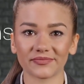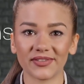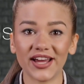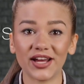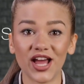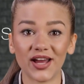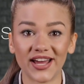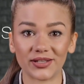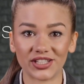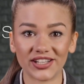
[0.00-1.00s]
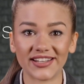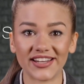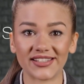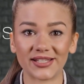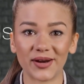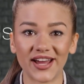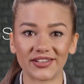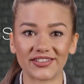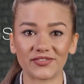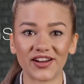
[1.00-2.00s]
A call option gives the
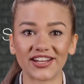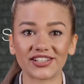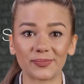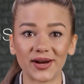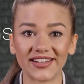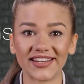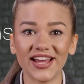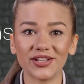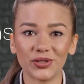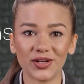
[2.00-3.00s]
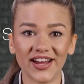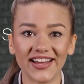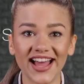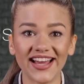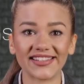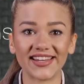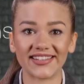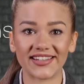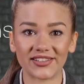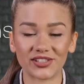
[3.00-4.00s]
buyer the right to buy the underlying asset
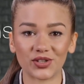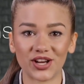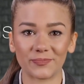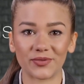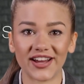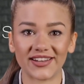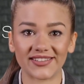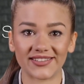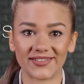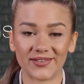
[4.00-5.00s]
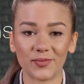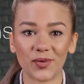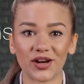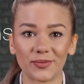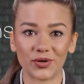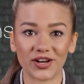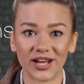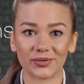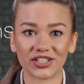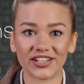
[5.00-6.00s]
at the strike price, while a
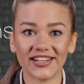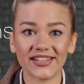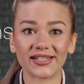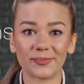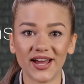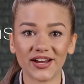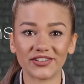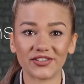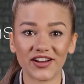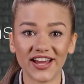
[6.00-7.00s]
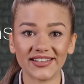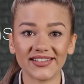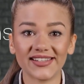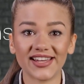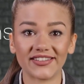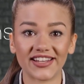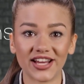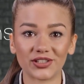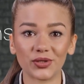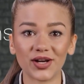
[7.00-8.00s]
option gives the buyer the right to sell the
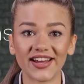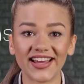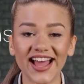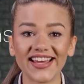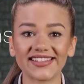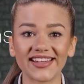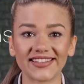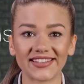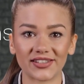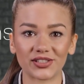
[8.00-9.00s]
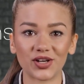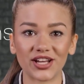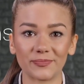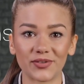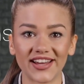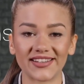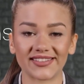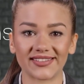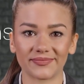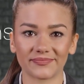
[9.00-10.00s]
underlying asset at the strike
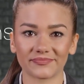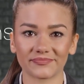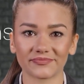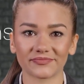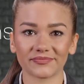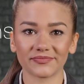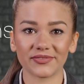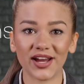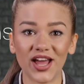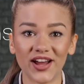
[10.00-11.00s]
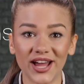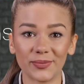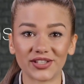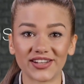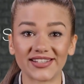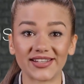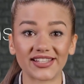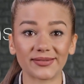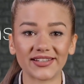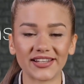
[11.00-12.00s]
price. Call options are
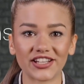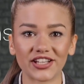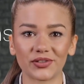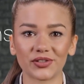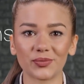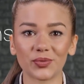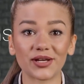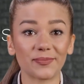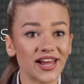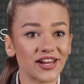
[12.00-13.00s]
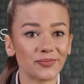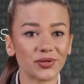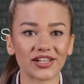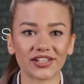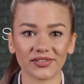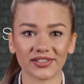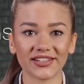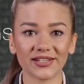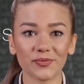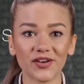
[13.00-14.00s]
typically used when the buyer believes
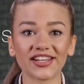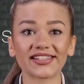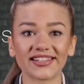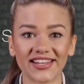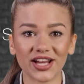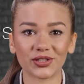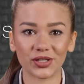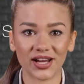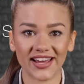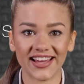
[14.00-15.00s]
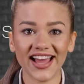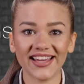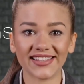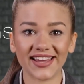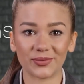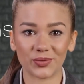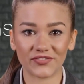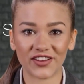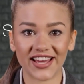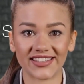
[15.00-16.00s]
that the price of the underlying asset will
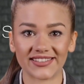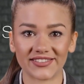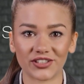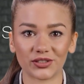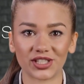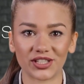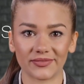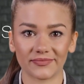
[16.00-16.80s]
rise in the future.